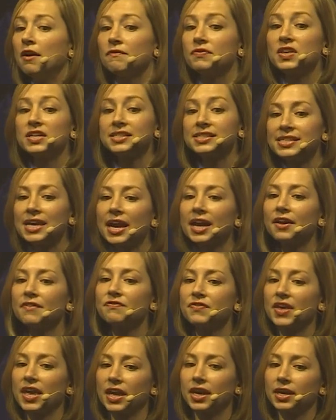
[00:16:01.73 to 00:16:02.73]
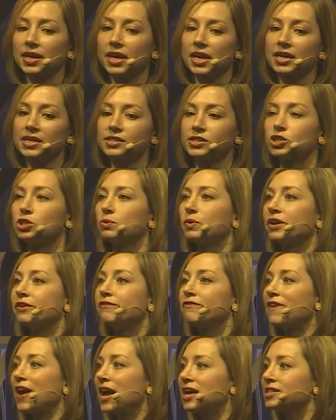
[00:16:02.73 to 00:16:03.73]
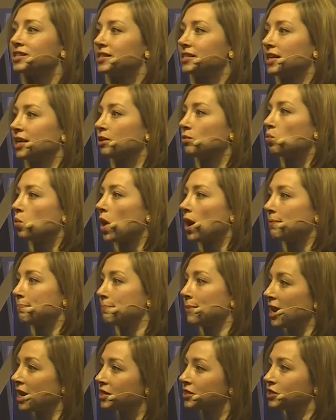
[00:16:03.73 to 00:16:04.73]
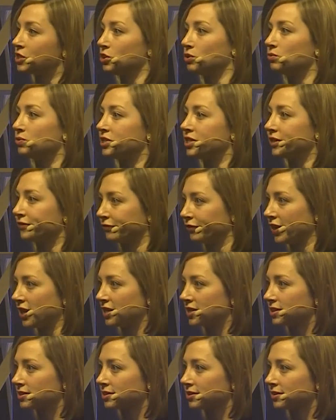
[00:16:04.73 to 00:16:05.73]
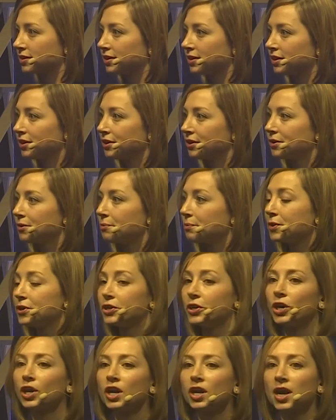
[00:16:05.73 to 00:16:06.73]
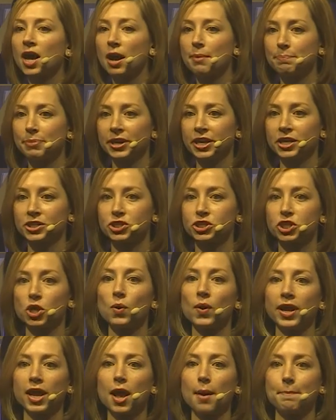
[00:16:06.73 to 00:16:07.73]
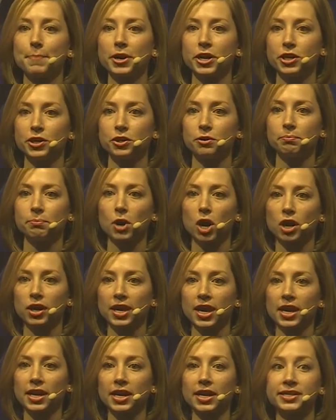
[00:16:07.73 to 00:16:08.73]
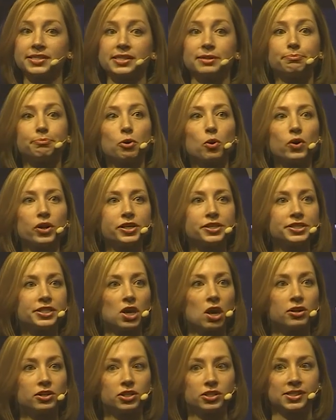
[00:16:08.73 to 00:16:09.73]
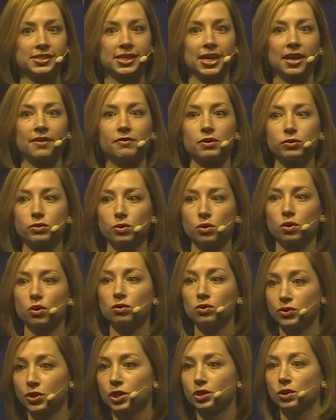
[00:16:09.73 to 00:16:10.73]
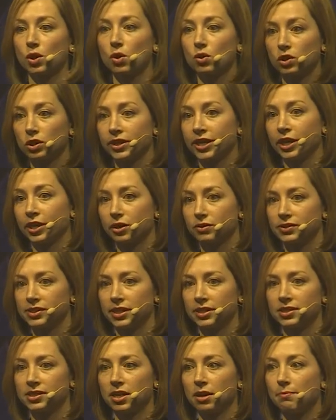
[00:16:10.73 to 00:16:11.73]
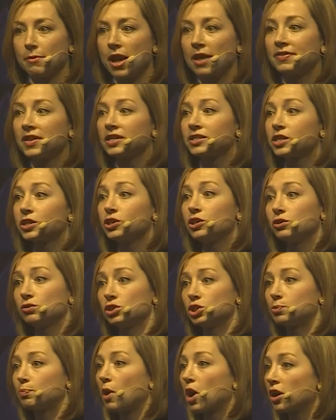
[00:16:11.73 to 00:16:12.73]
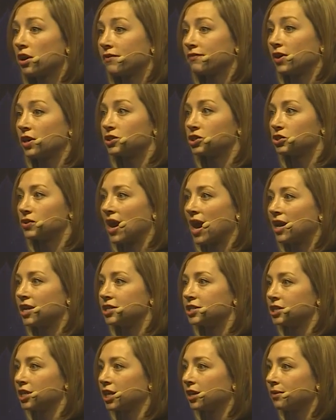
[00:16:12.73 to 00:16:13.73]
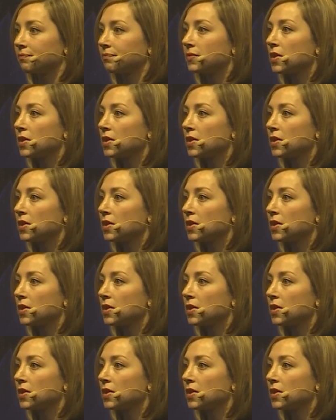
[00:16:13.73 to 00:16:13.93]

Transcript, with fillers: The second thing is to invest in what makes you different. When you're a company showing up in a new market, it's important to understand the, lo the local ecosystem, and that's a huge part of our strategy.